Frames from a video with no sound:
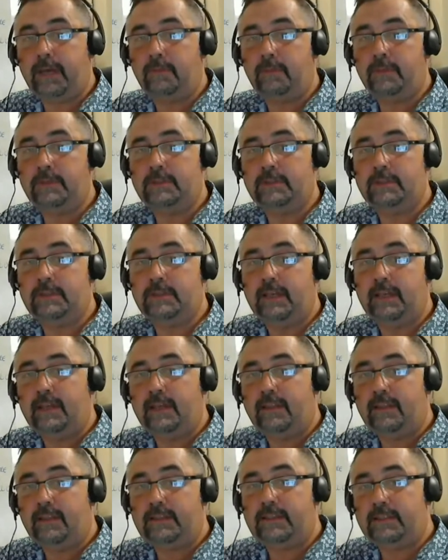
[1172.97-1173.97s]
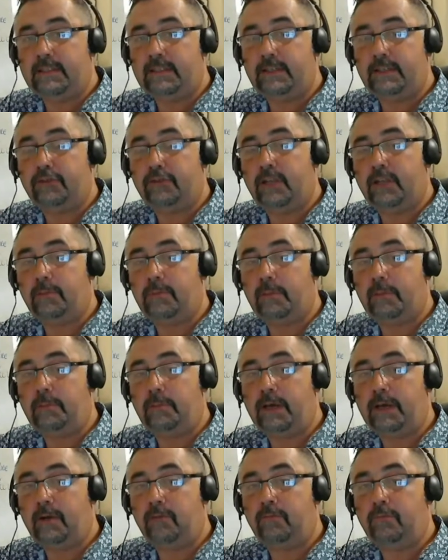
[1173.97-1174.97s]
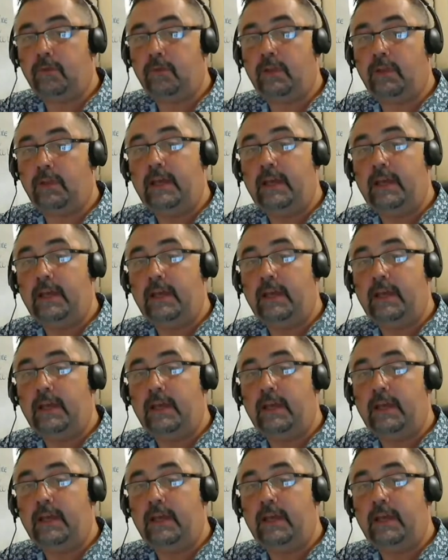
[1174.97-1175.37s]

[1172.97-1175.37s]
payments. This is incredibly powerful.